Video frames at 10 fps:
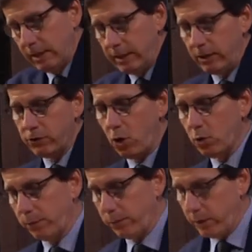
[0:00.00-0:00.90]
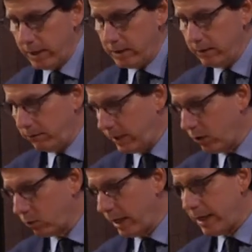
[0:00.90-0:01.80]
Khalil's older friend and
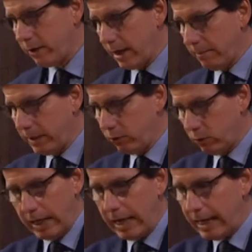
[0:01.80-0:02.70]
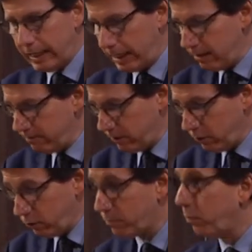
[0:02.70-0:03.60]
fellow writer, Amin
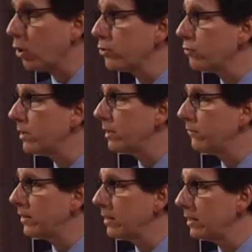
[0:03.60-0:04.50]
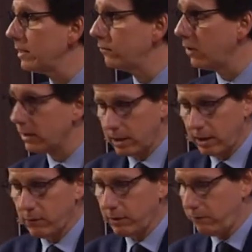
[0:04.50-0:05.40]
Rihani, whose portrait, incidentally, is on the
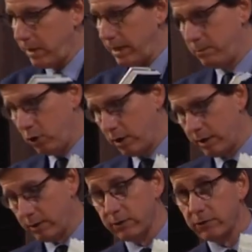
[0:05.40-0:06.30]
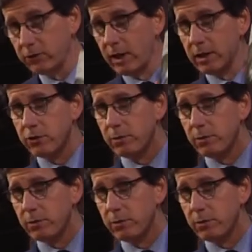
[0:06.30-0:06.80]
cover of my book, this is not